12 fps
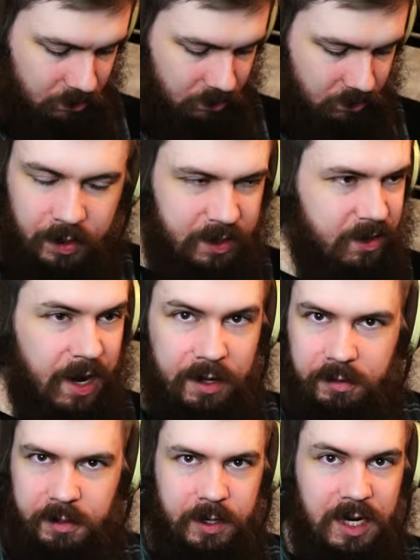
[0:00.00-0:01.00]
Great
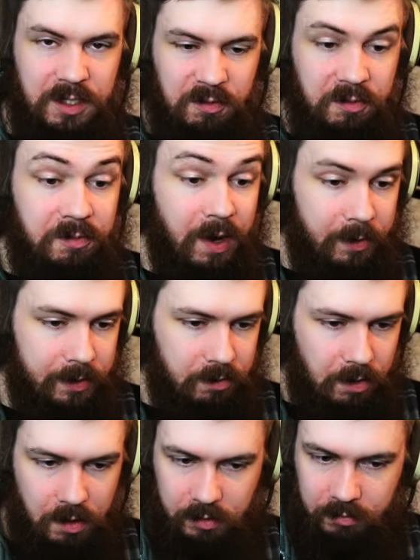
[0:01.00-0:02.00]
Annihilator has a very
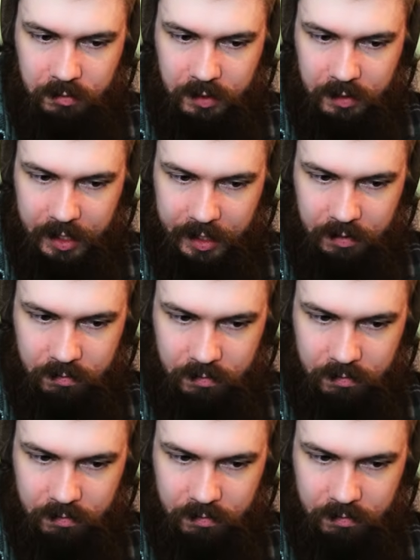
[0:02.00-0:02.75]
long delay.